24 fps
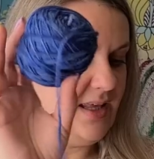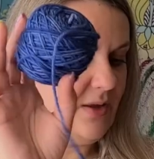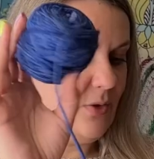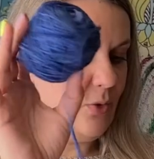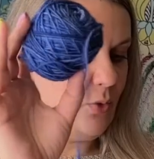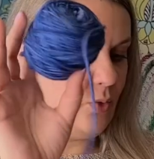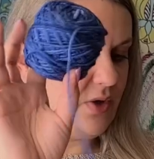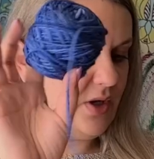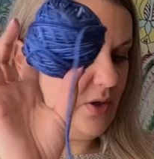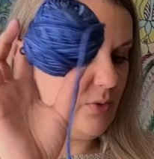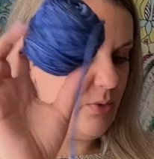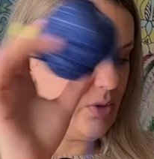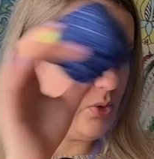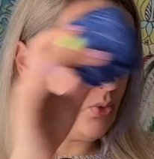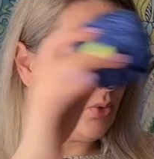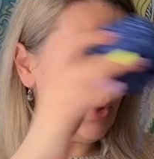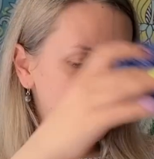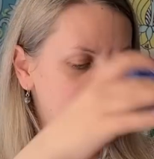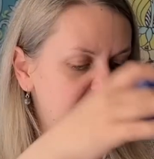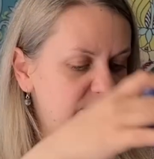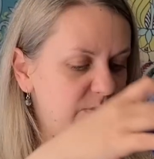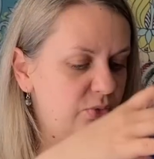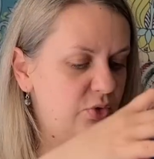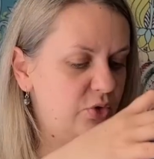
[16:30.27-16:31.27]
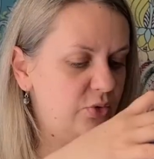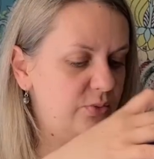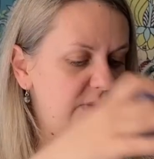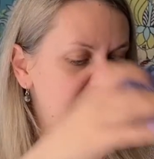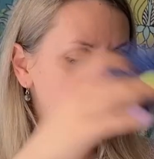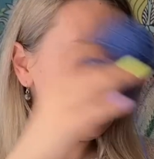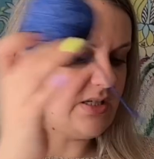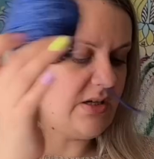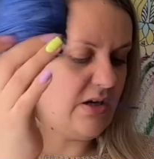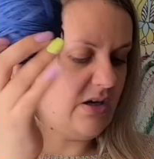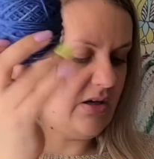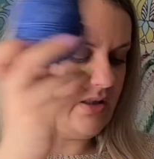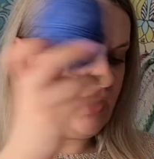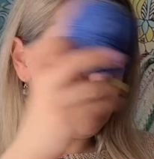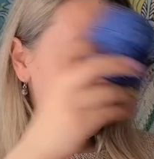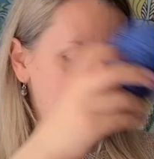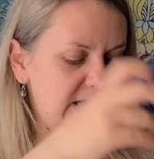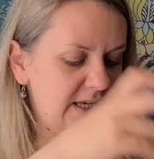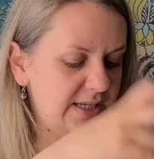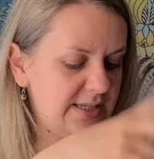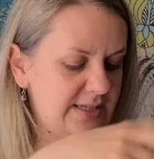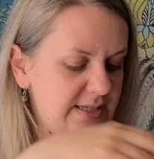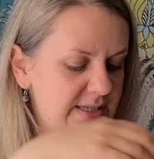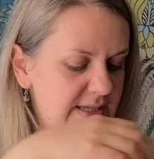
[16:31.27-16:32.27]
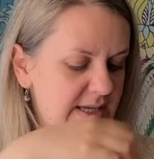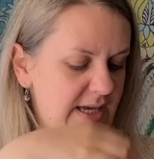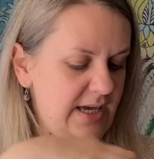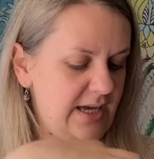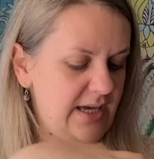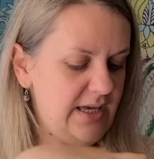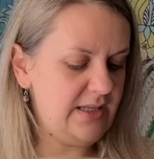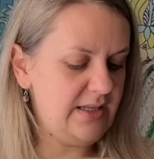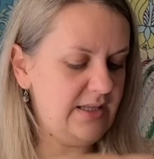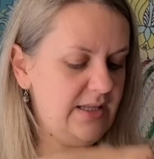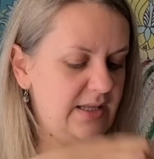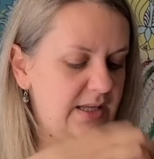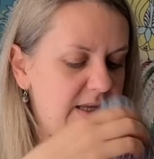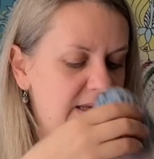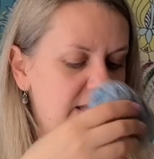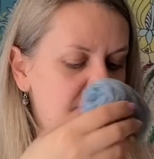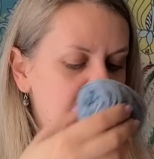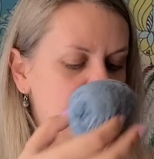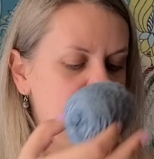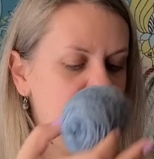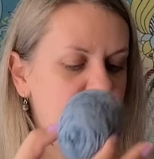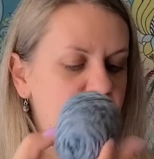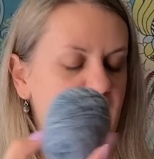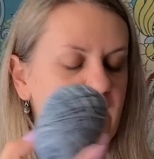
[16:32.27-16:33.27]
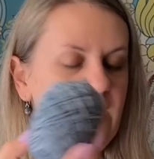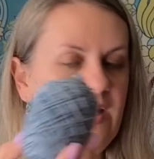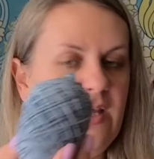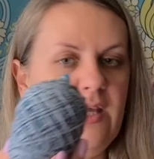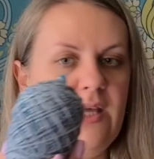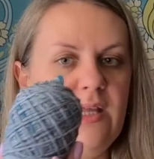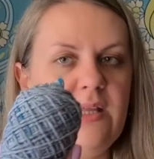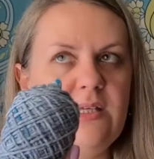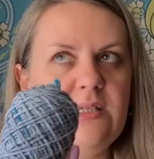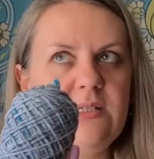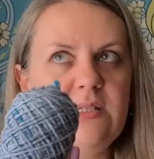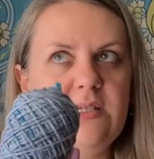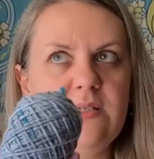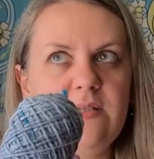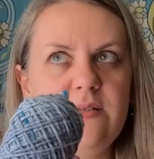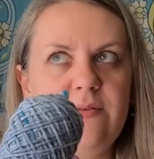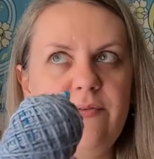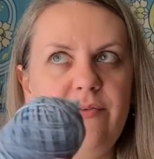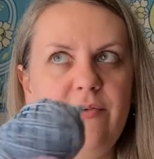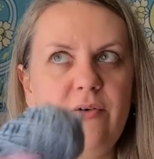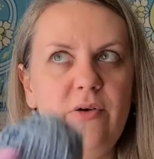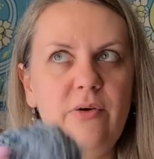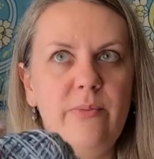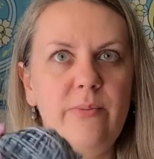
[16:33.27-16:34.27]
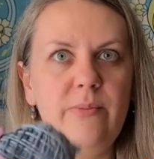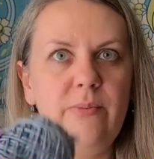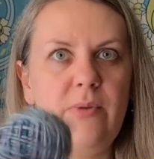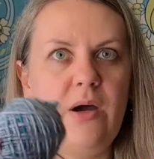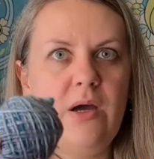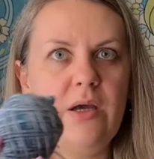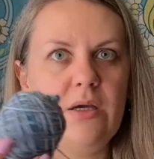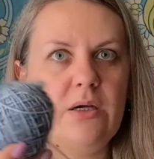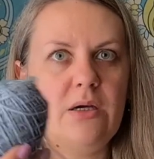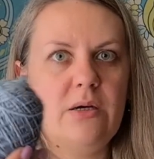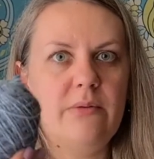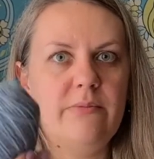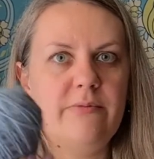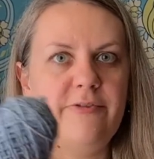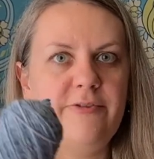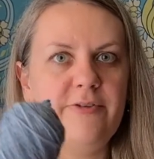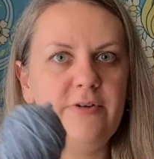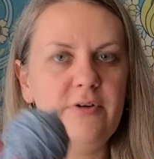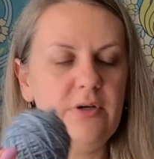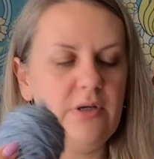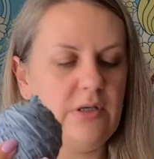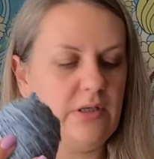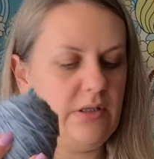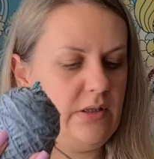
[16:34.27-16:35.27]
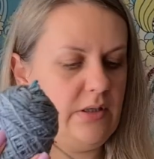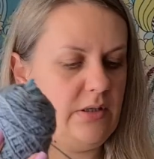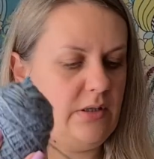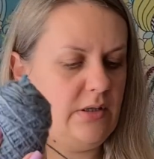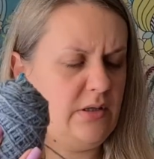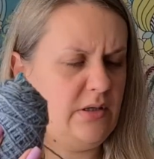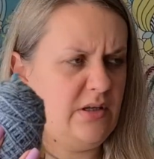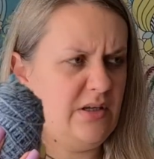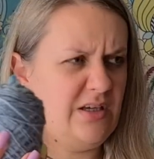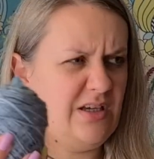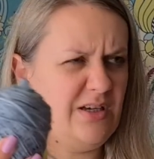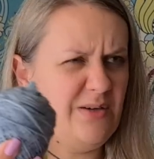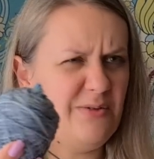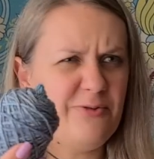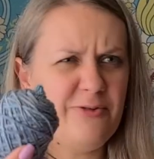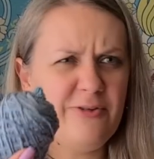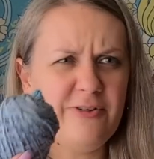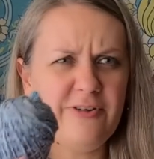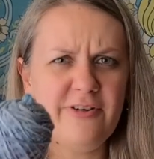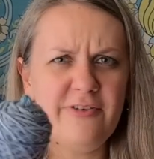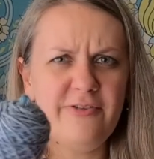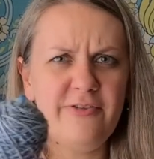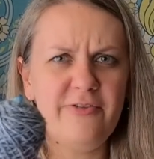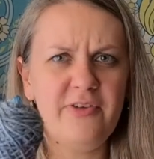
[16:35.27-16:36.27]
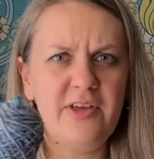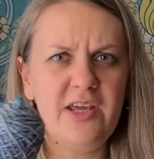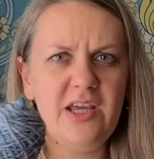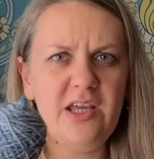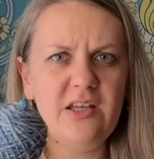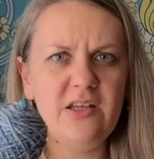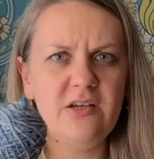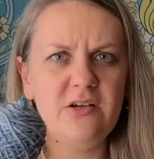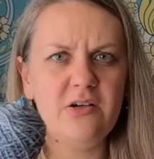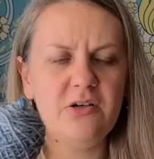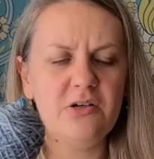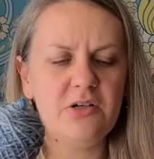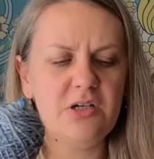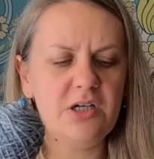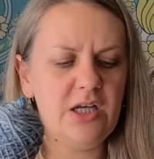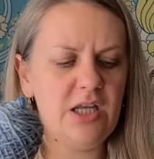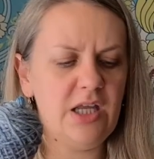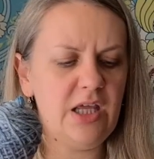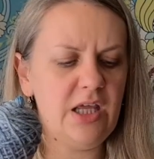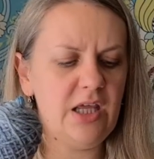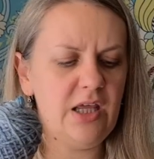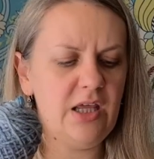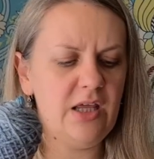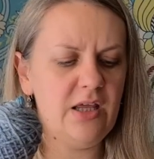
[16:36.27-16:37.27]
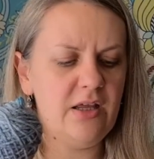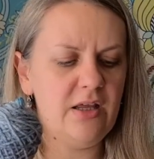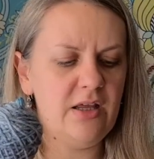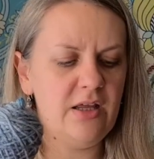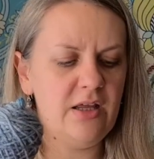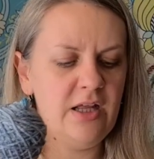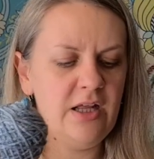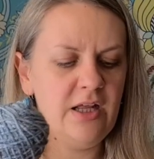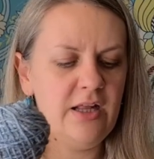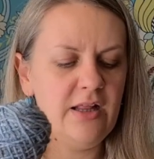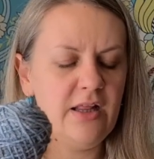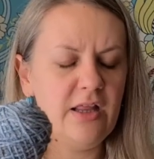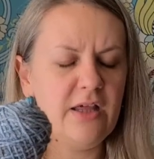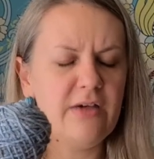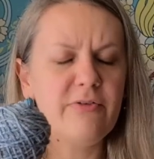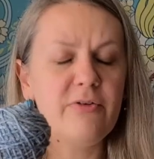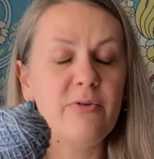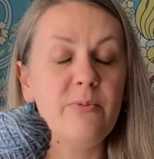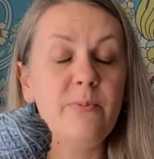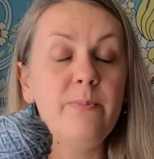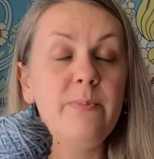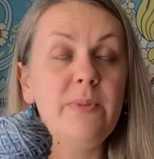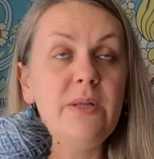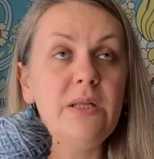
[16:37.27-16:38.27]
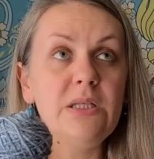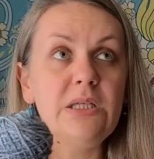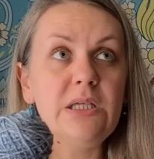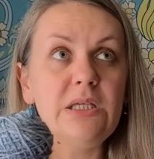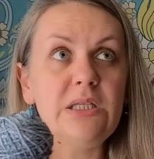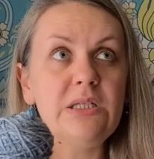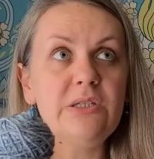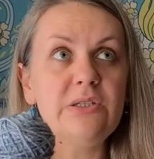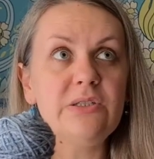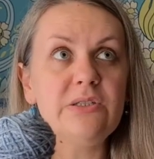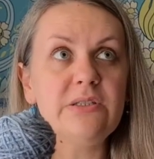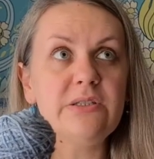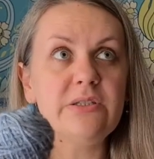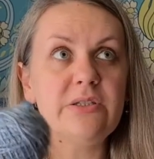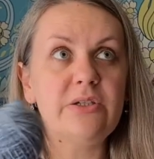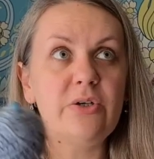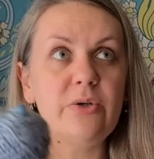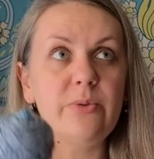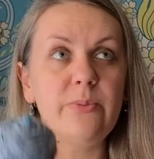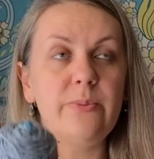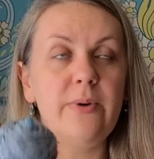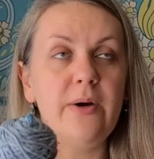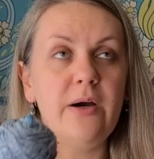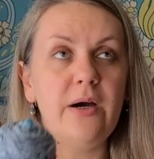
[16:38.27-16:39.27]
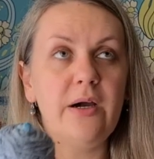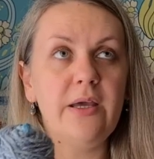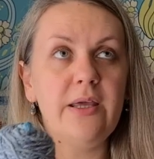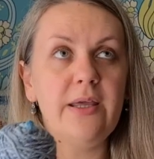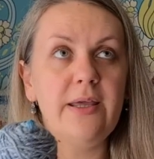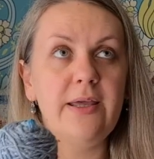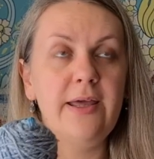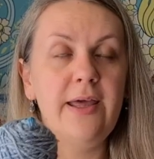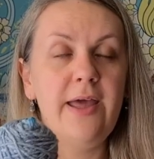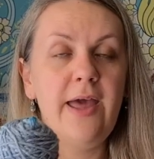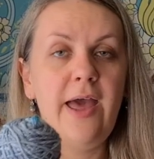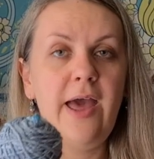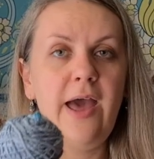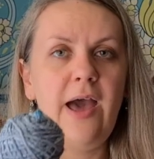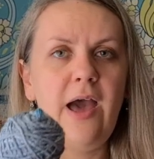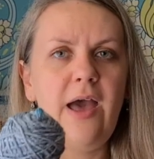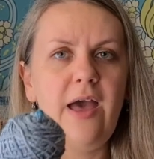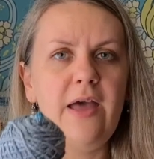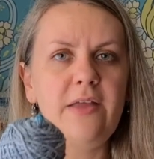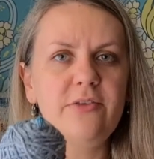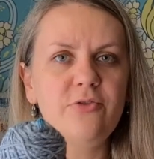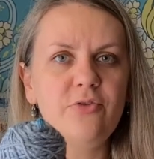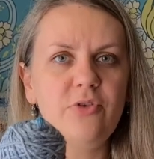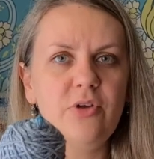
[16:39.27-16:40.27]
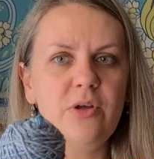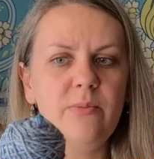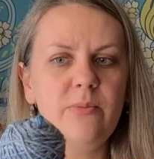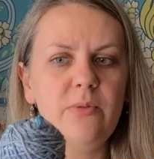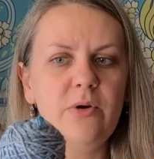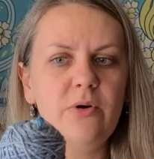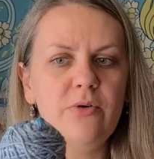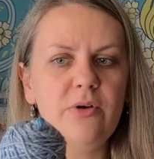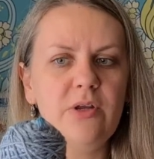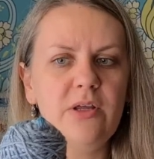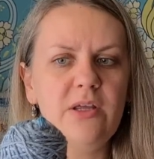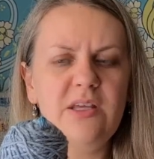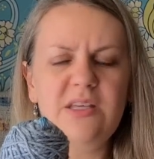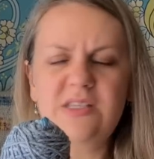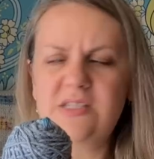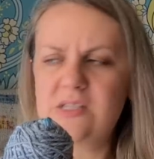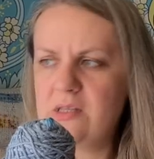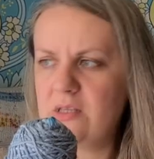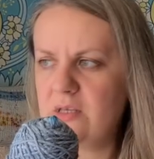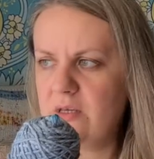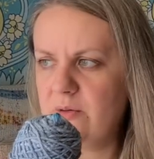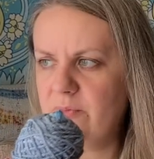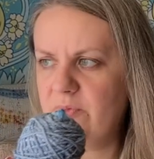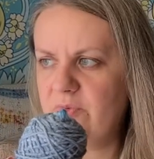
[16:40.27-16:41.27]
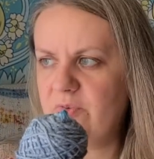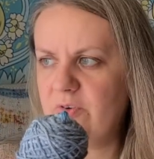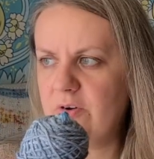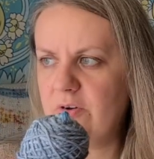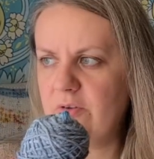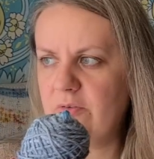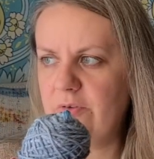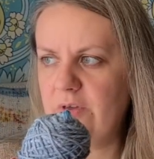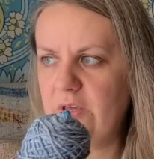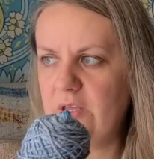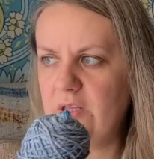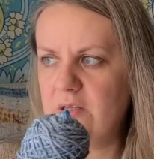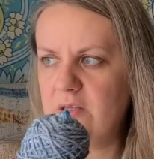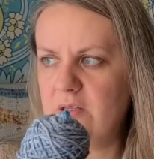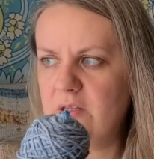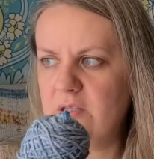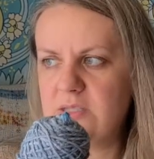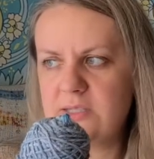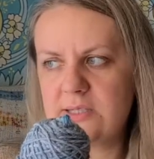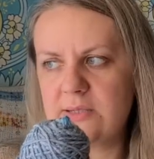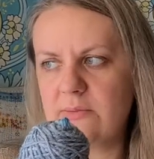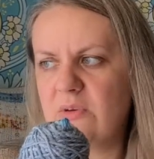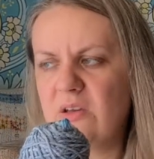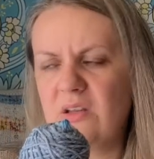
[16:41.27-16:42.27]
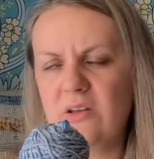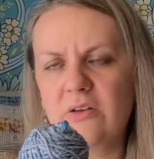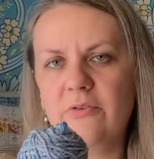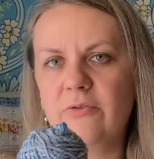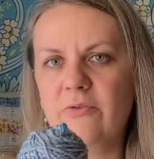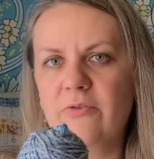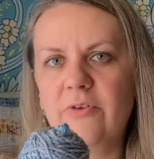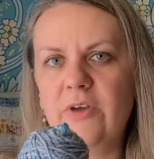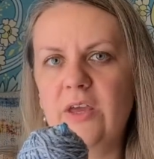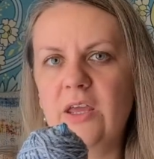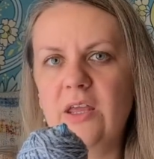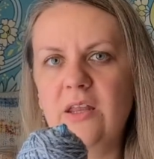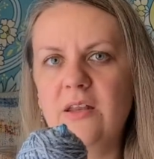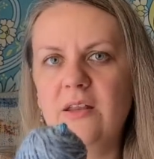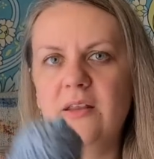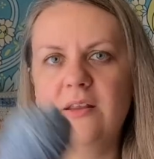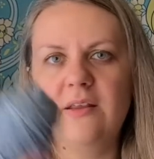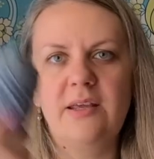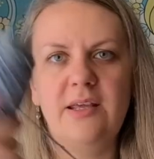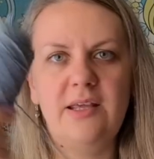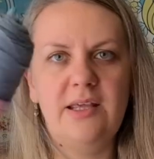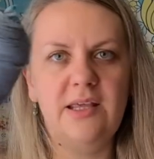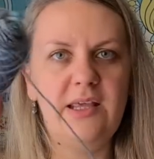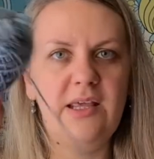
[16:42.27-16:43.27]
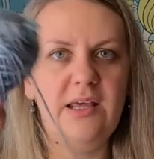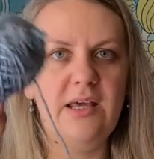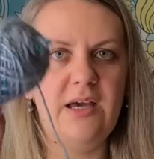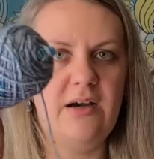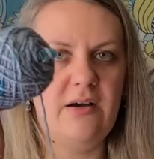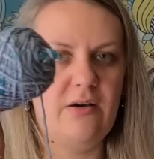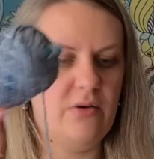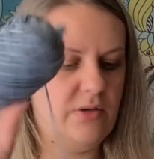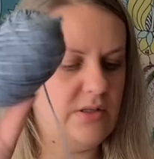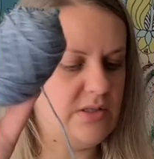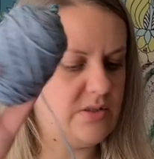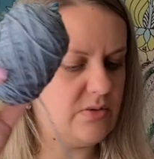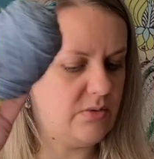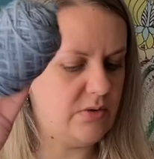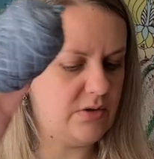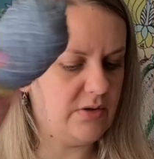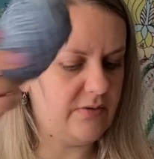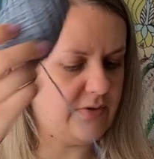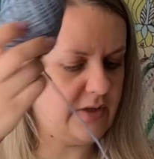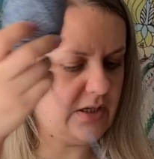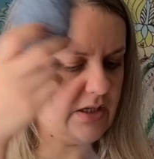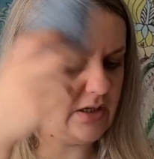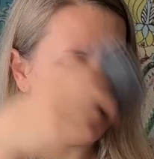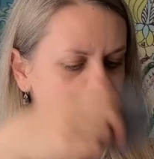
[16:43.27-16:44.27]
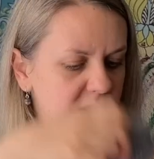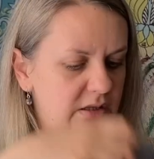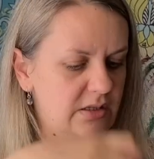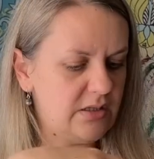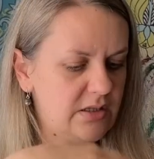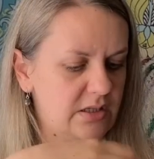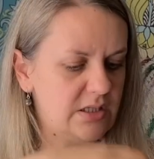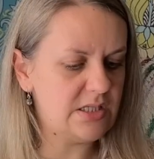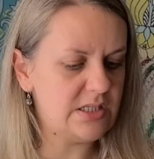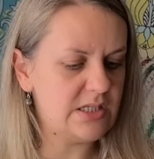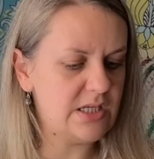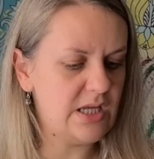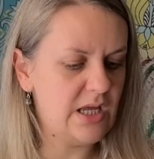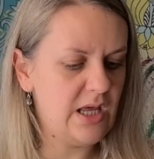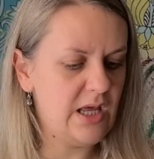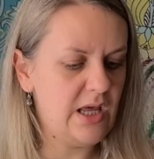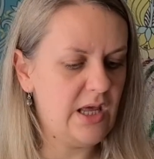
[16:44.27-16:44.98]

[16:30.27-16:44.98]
There were white moomins on this, and this is from my Comfort Fade cardi, like from a million years ago, by Andrea Maury. Is it Comfort Fade? Some kind of fade. Yeah, it's one of the colors.